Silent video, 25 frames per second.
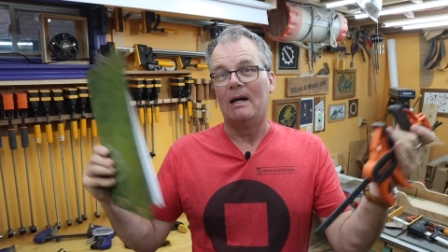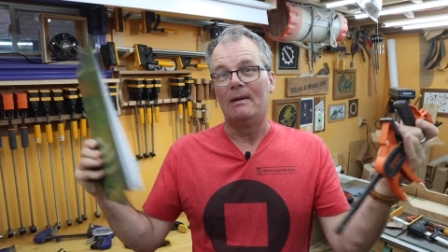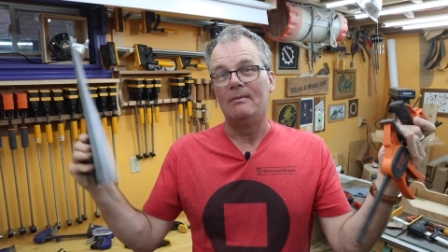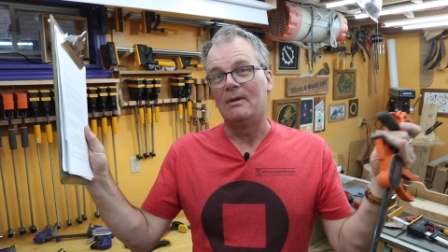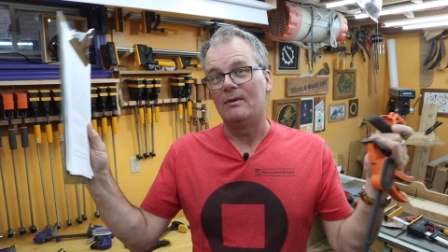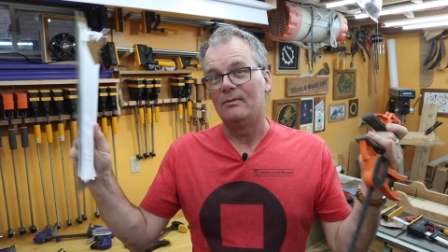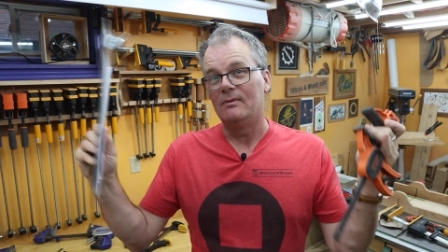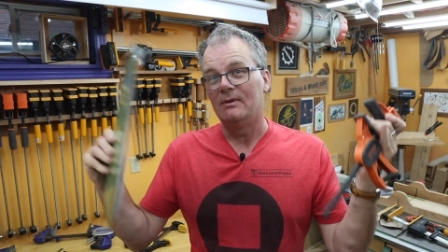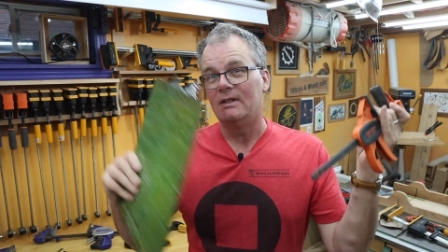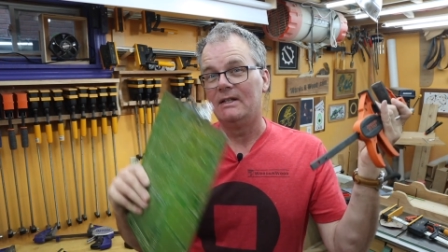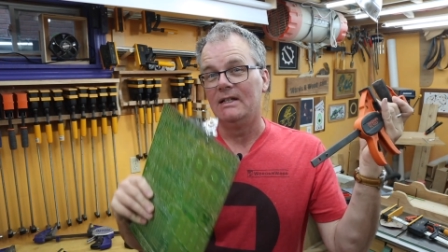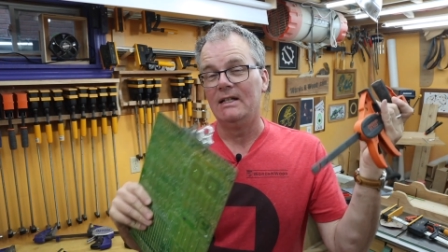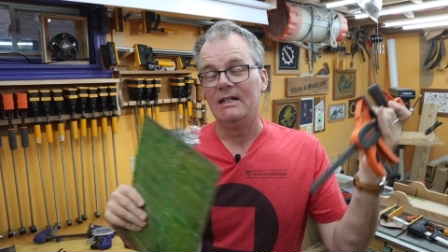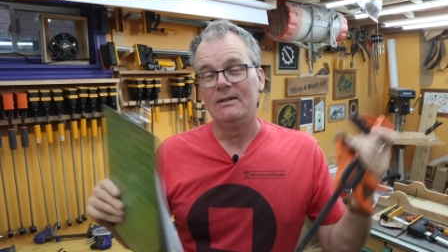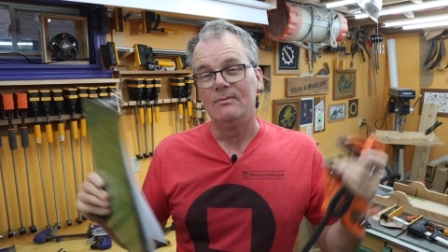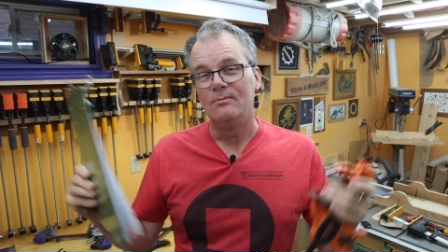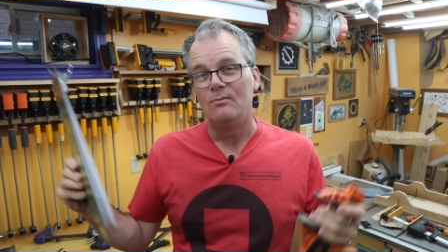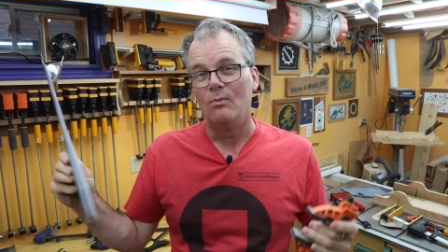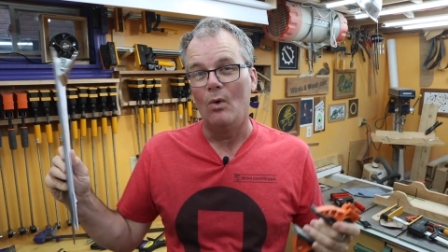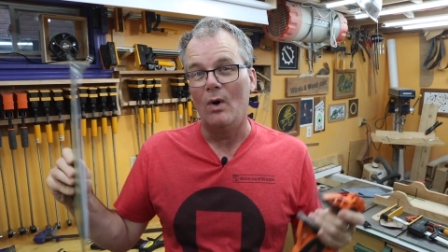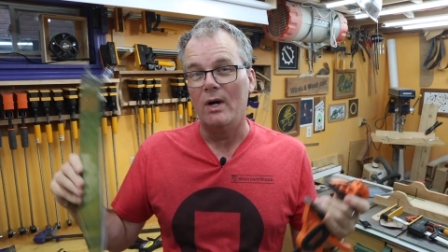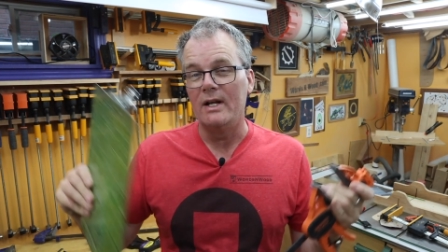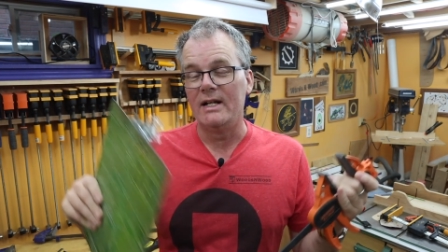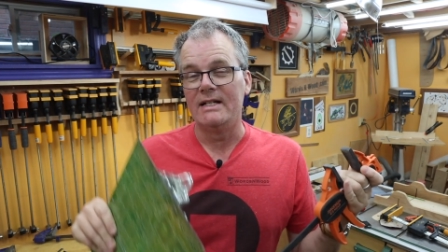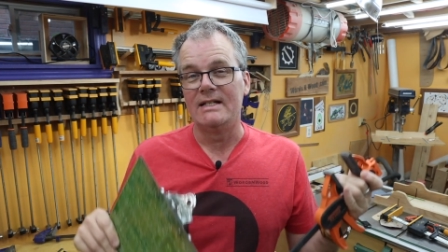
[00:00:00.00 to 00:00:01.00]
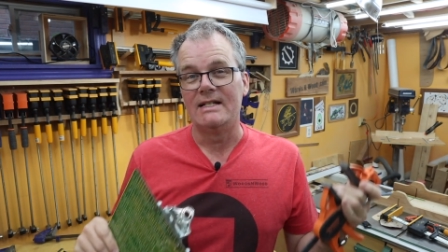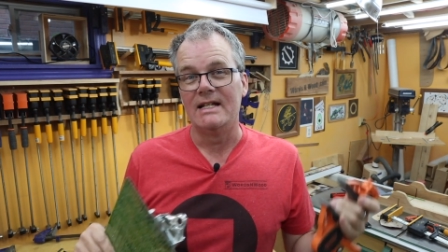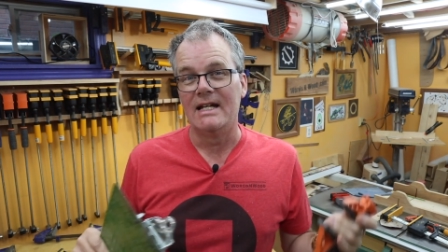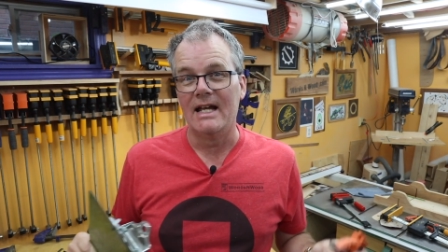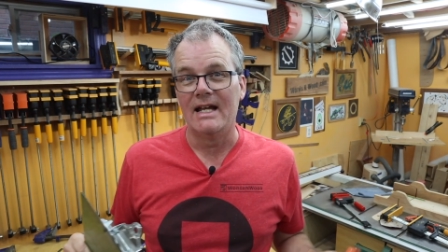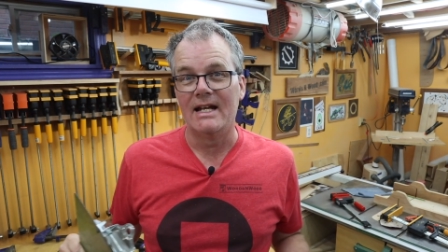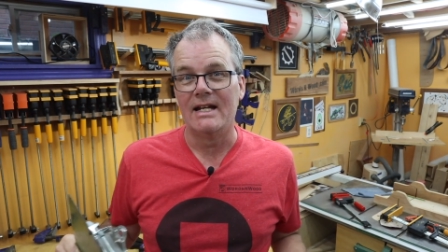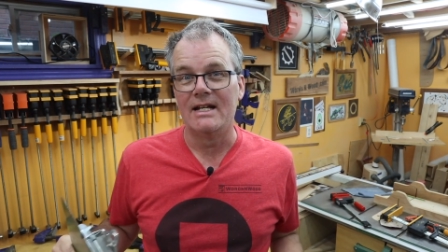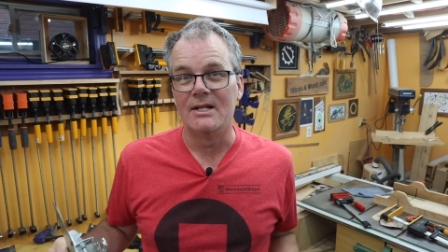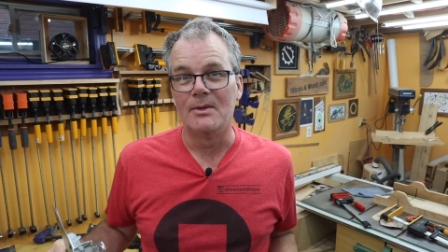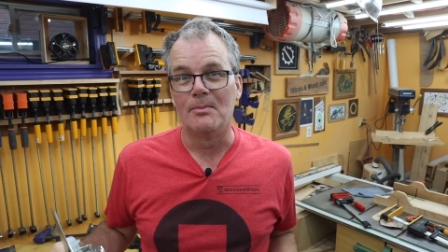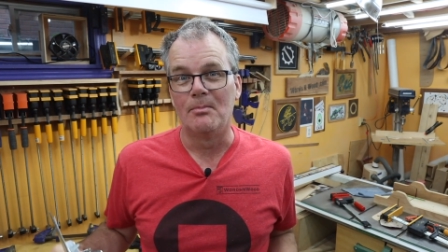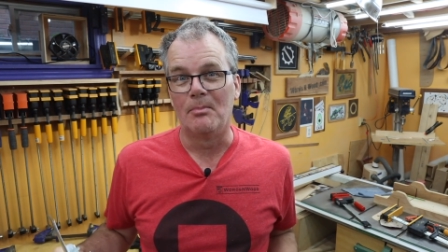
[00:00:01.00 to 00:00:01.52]
I'm not really wanting to
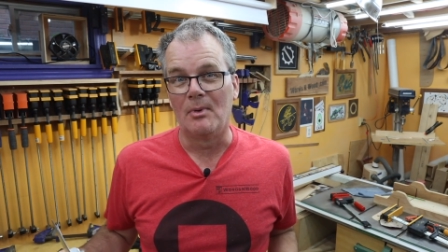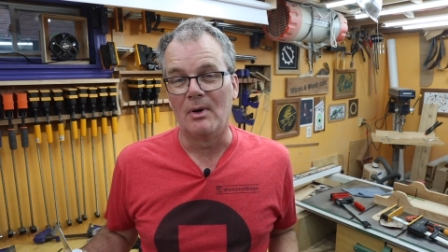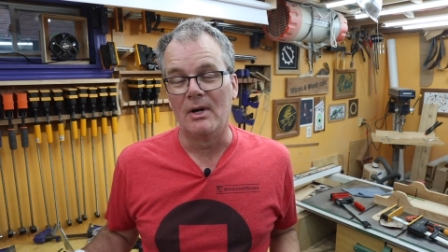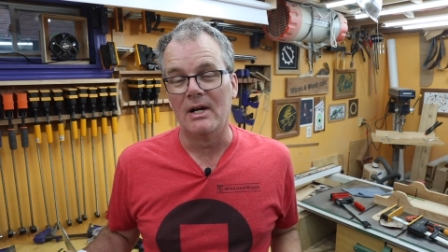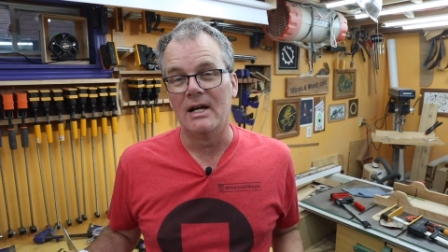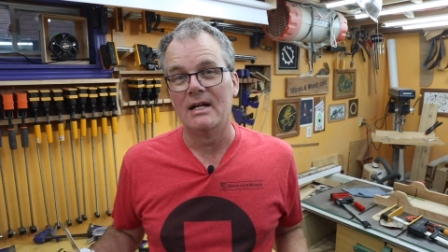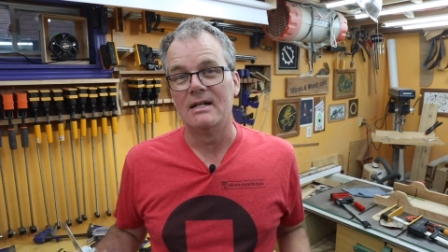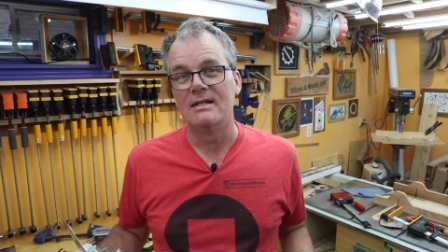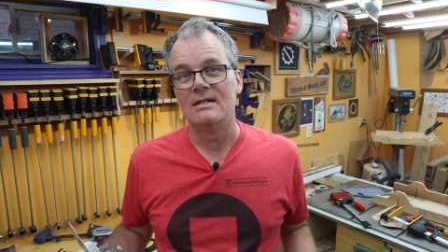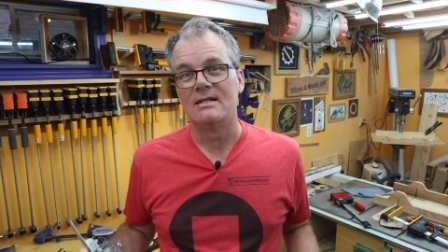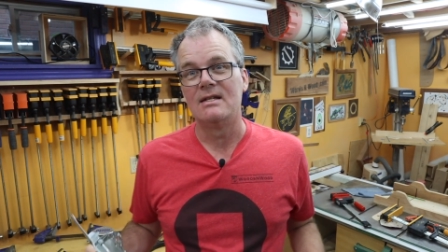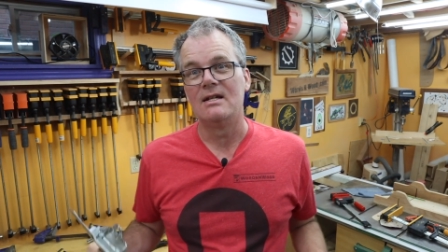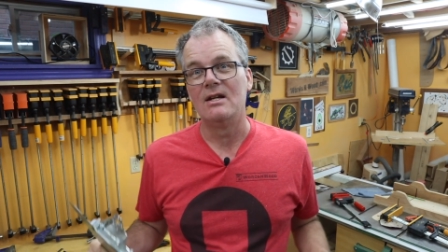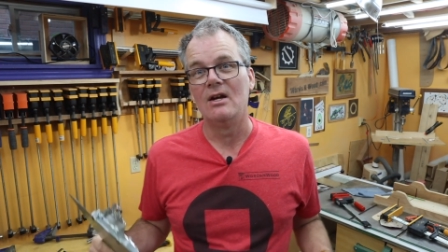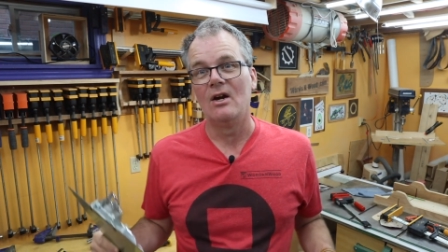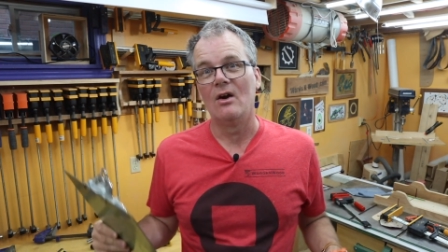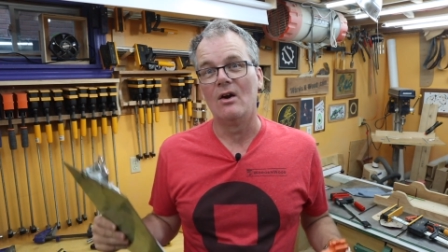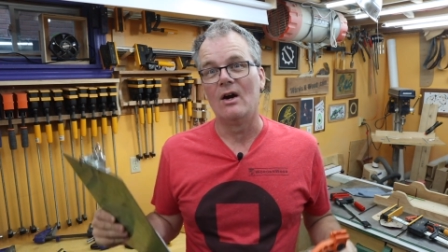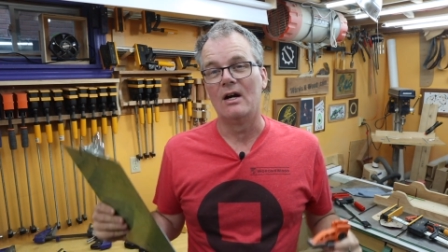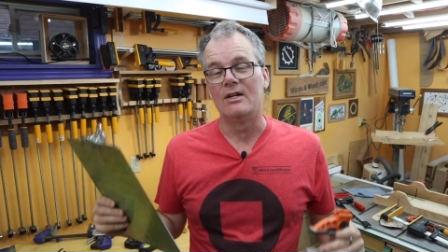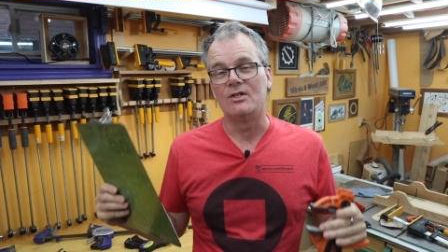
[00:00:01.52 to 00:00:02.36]
get into brands here.